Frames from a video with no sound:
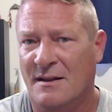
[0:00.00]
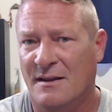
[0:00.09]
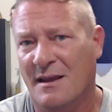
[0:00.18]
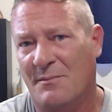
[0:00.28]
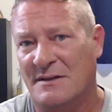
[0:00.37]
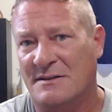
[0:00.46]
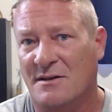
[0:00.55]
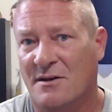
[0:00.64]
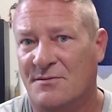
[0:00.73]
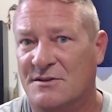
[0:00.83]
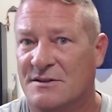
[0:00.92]
let
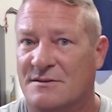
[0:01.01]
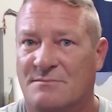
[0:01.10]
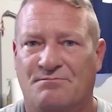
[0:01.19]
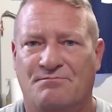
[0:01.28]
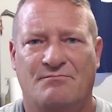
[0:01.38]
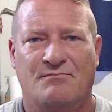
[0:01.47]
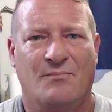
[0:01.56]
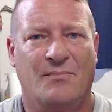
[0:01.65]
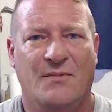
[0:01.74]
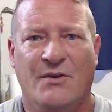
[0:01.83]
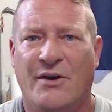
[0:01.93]
myself just
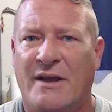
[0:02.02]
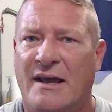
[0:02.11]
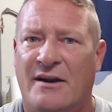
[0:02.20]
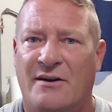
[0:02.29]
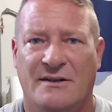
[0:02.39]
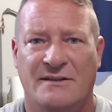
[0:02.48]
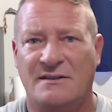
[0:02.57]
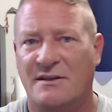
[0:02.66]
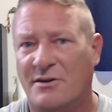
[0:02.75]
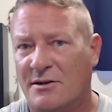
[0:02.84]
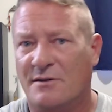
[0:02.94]
look at her and
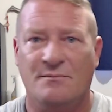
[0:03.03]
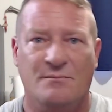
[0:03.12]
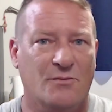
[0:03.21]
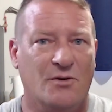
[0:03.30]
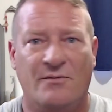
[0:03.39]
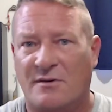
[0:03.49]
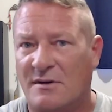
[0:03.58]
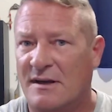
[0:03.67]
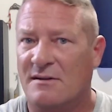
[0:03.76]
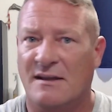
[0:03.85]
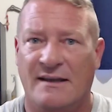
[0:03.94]
see her moving
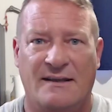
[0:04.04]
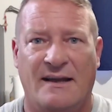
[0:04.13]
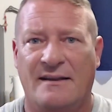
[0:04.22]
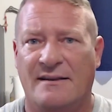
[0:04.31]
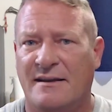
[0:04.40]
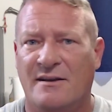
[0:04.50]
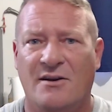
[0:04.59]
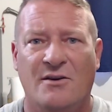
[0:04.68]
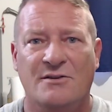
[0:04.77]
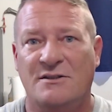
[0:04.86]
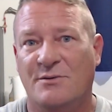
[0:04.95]
around like that and thinking,
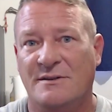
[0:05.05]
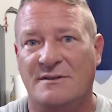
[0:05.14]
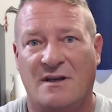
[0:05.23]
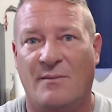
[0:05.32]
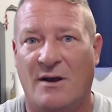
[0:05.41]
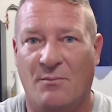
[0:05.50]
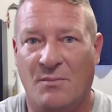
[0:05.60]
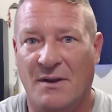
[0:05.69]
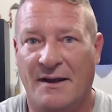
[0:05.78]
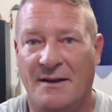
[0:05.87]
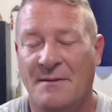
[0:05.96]
oh, she wants to come out and
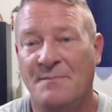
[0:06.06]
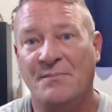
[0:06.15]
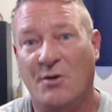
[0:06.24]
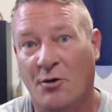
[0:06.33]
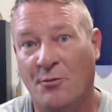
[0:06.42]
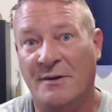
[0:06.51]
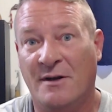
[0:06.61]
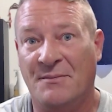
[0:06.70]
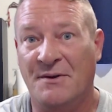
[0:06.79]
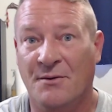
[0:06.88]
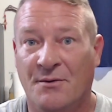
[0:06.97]
play, opened
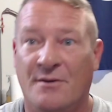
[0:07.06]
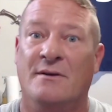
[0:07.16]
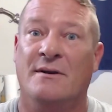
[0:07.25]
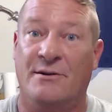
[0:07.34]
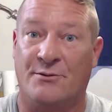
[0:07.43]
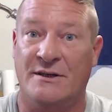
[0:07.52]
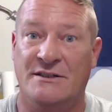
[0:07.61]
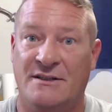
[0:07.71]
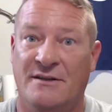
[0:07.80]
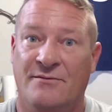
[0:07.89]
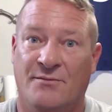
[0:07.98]
up the door and
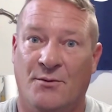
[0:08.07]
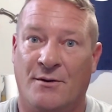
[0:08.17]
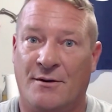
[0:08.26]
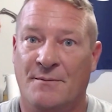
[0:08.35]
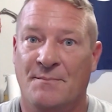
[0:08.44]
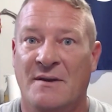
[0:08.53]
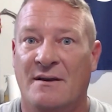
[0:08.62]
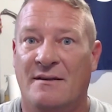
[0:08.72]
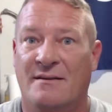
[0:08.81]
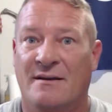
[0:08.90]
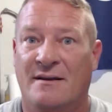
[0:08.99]
reached in for her,
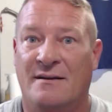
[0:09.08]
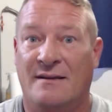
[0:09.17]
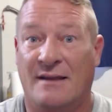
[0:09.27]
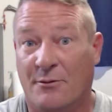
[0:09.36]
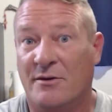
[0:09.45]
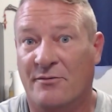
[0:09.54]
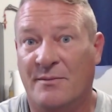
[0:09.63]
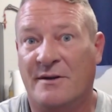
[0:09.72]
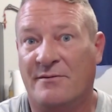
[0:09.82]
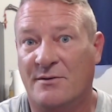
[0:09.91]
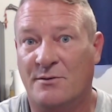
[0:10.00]
then that would have
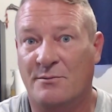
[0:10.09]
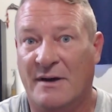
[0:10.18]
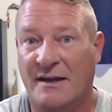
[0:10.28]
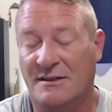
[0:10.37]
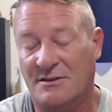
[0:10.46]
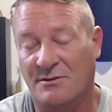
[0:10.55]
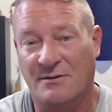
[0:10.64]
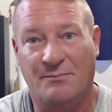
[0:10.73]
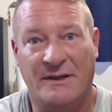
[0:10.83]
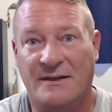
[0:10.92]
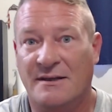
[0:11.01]
been a food bite. She would
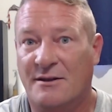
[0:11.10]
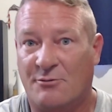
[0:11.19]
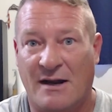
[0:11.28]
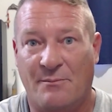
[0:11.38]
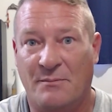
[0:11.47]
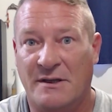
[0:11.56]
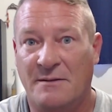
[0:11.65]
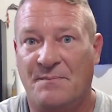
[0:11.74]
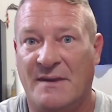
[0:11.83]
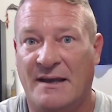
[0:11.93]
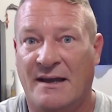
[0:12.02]
have bitten and wrapped me,
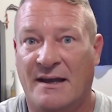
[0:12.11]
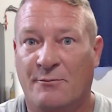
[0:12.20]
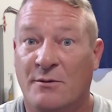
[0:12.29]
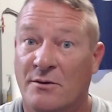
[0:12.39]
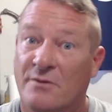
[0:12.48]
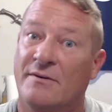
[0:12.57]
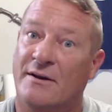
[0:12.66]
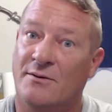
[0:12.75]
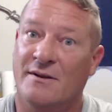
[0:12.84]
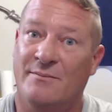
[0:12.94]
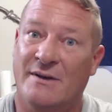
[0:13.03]
and we would have had
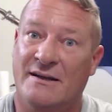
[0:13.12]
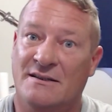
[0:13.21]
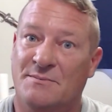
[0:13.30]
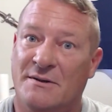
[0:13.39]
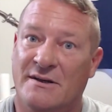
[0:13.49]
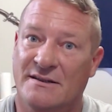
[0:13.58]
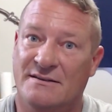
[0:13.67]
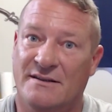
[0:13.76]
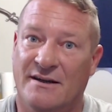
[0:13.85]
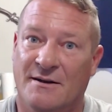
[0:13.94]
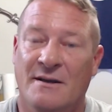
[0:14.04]
a really bad experience
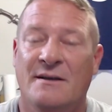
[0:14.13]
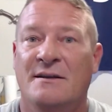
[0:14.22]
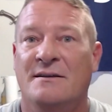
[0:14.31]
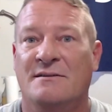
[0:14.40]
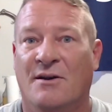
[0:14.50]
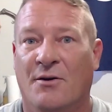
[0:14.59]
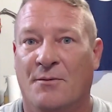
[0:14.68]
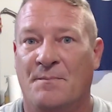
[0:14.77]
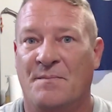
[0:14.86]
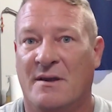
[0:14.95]
there. So